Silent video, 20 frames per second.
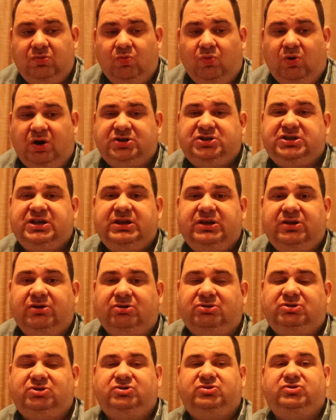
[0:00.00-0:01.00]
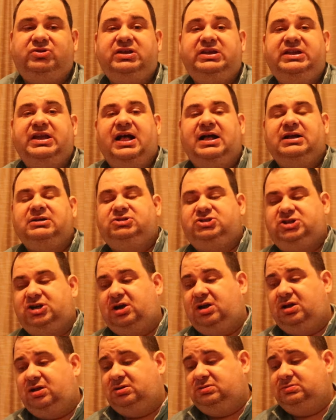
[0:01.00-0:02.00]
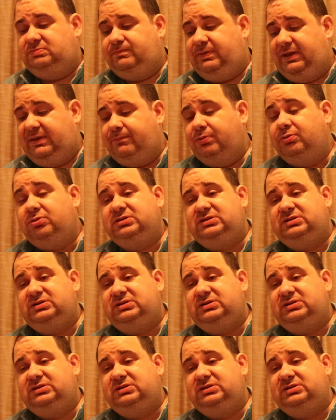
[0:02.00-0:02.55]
Watching your young child be